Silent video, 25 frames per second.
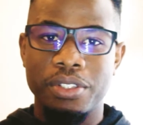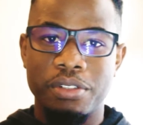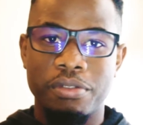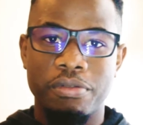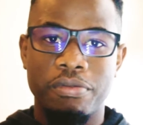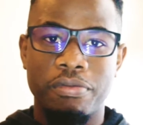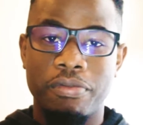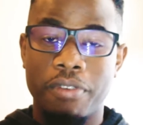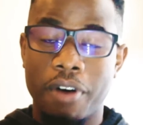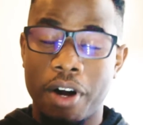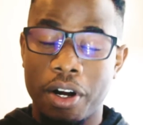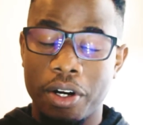
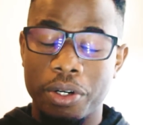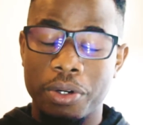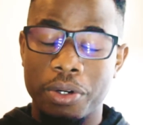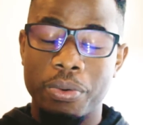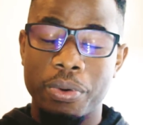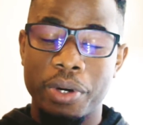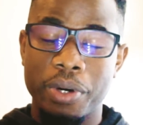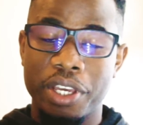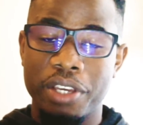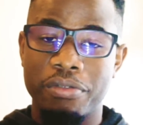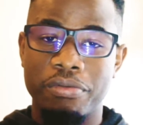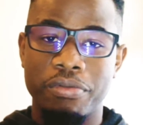far
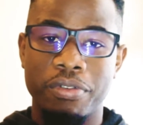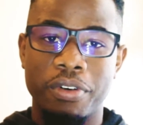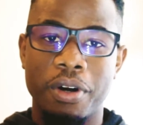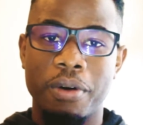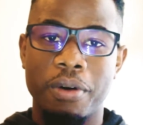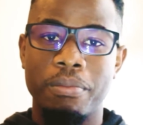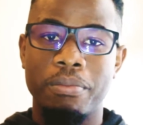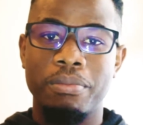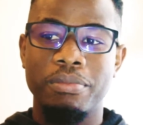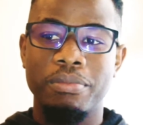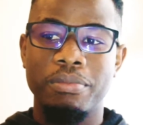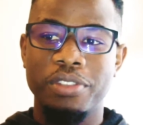away
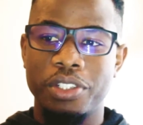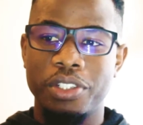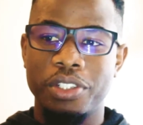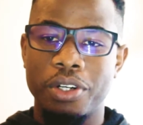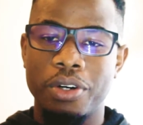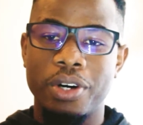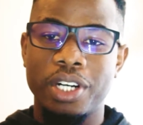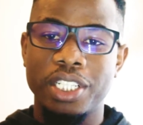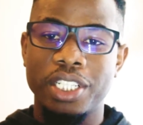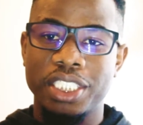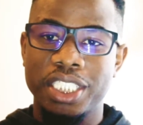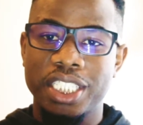from, you
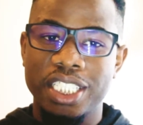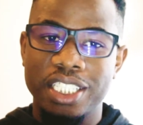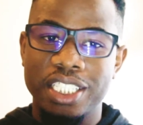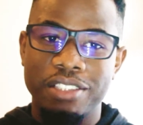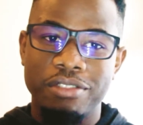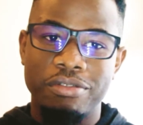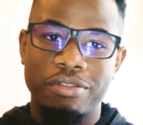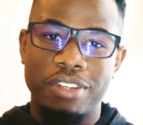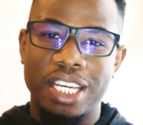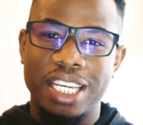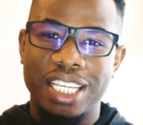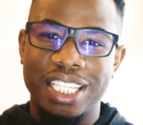know,
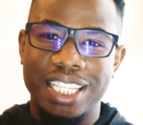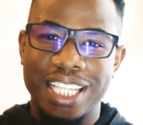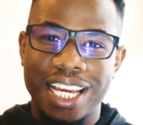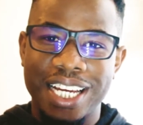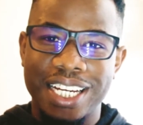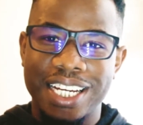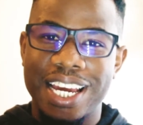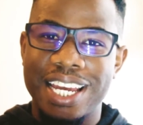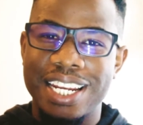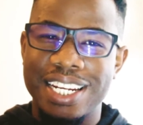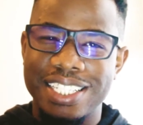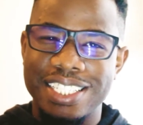achieving that
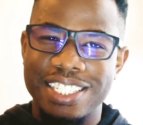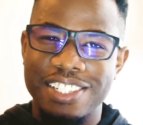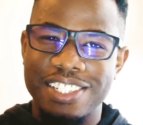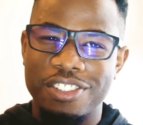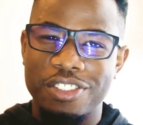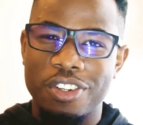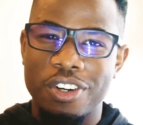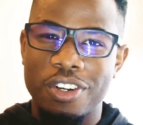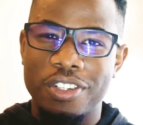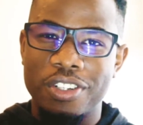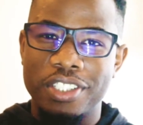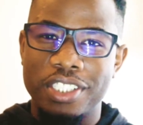kind of
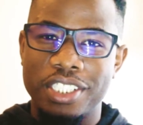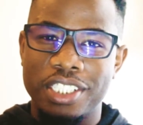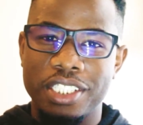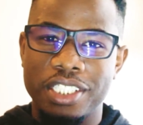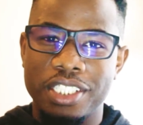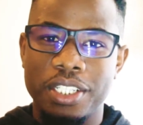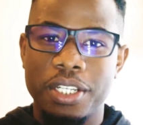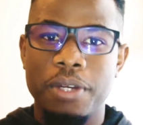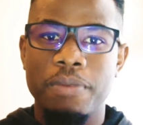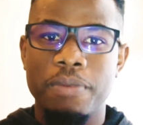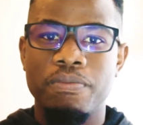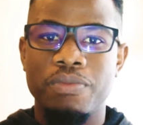
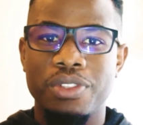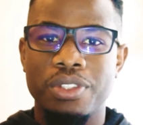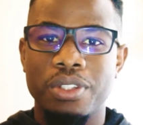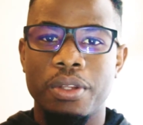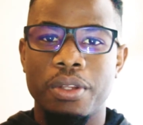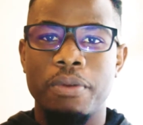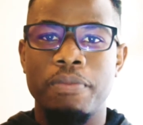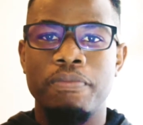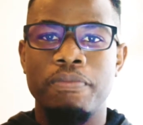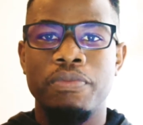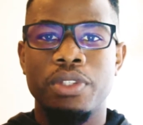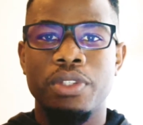technology,
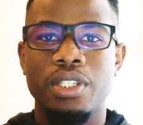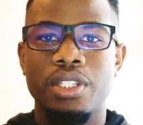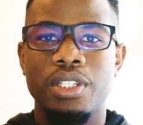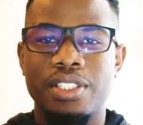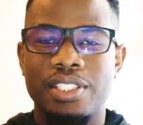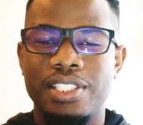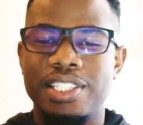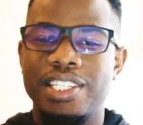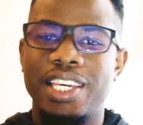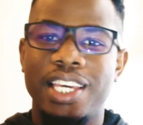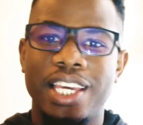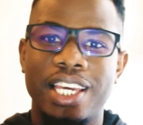
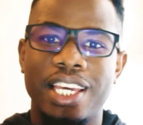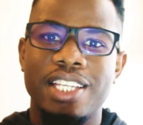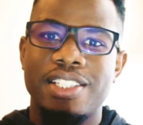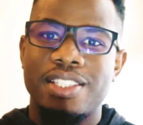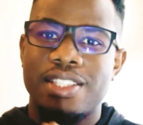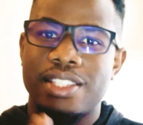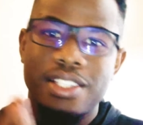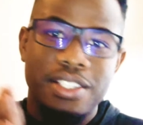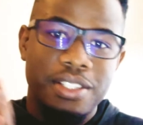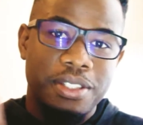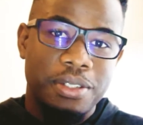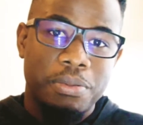seeing as
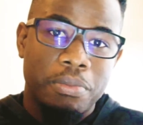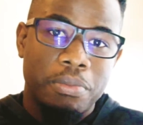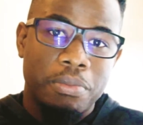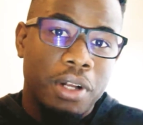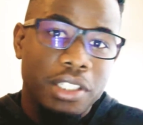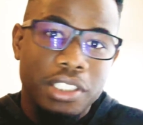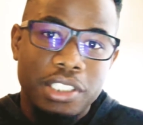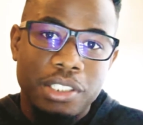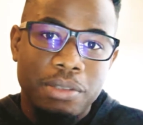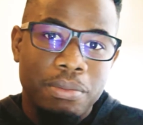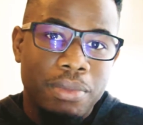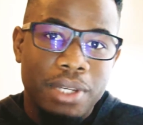these
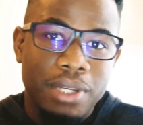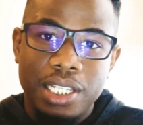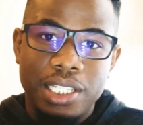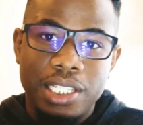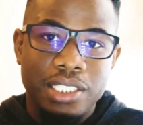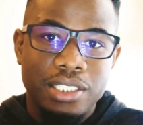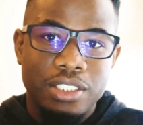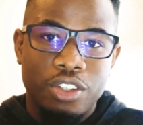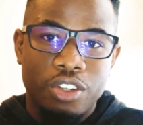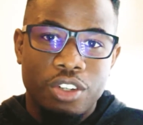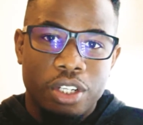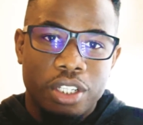
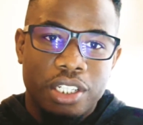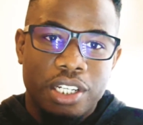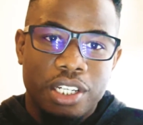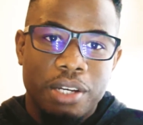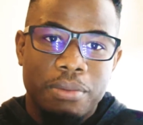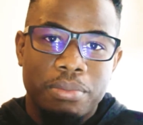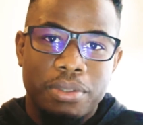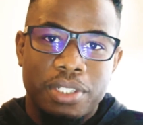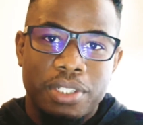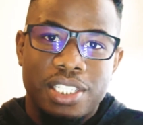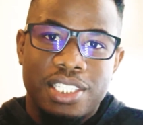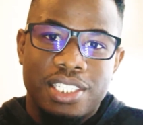multi-million-dollar
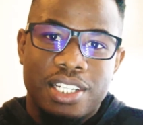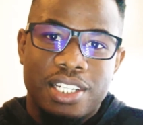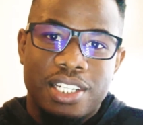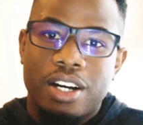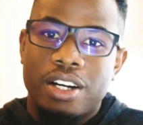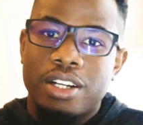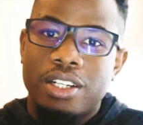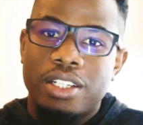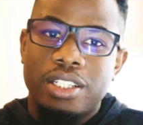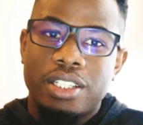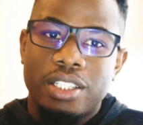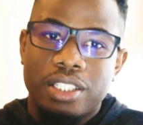companies
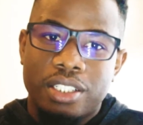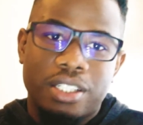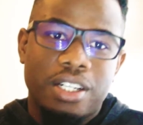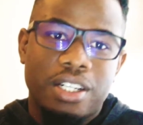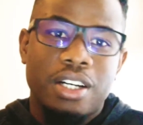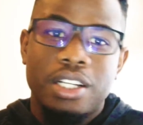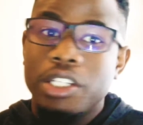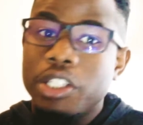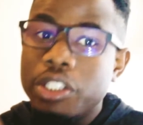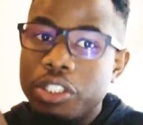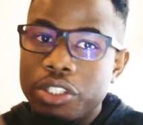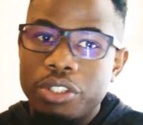
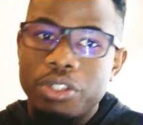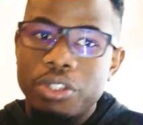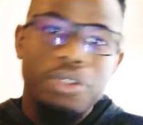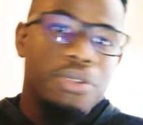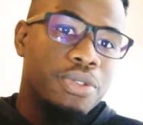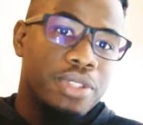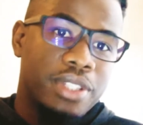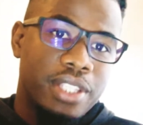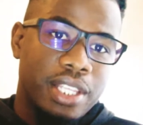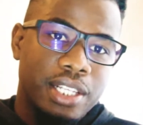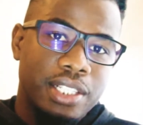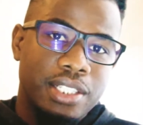can't
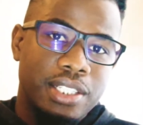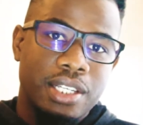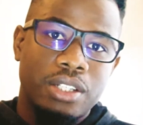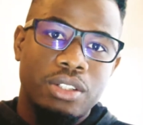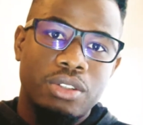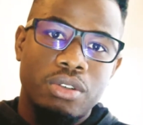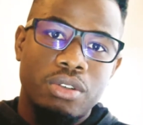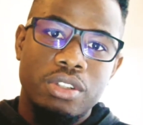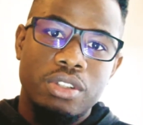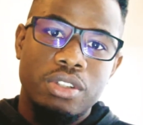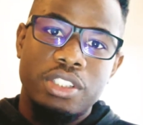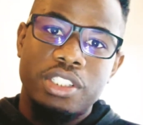use that
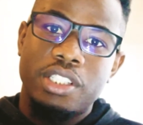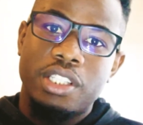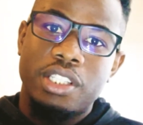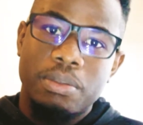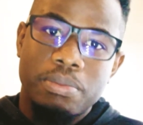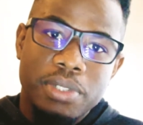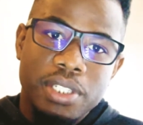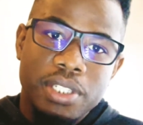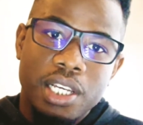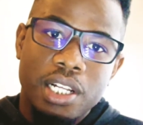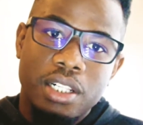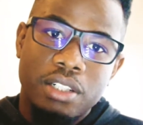technology
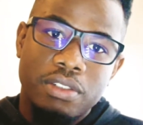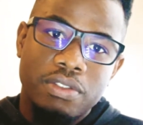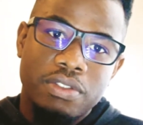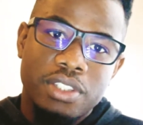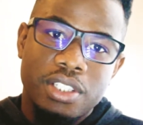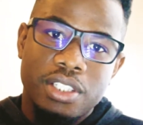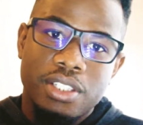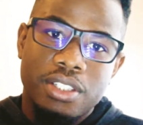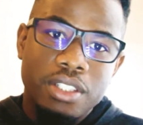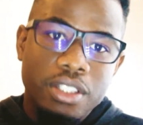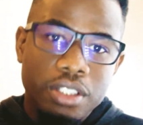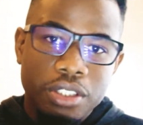themselves.
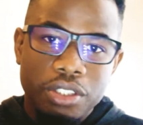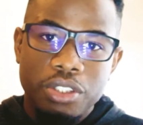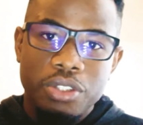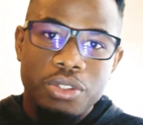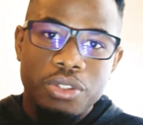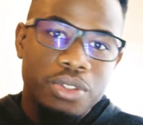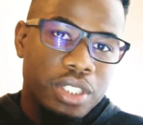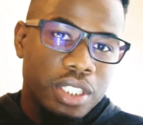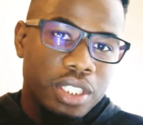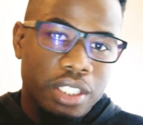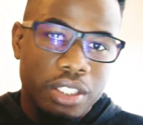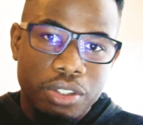They're still
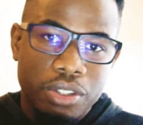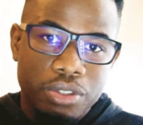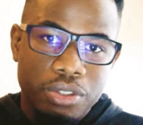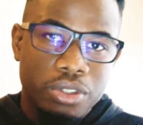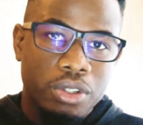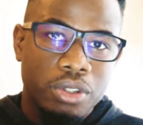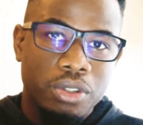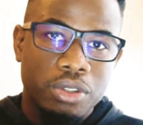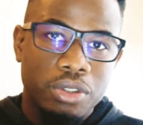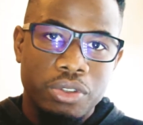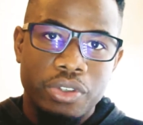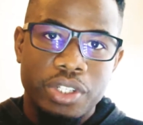using the good
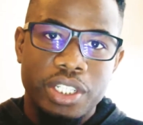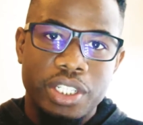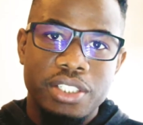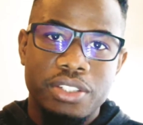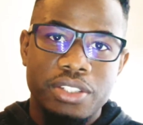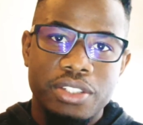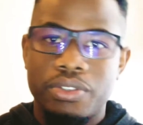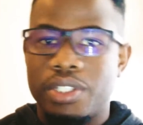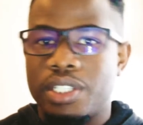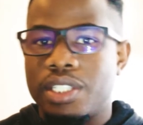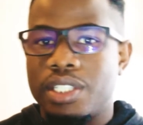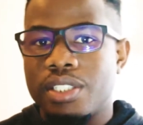old green
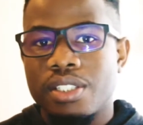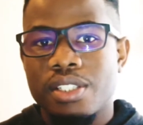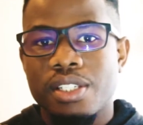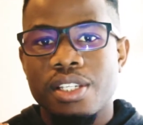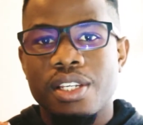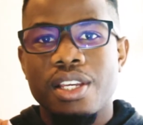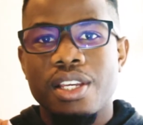screens.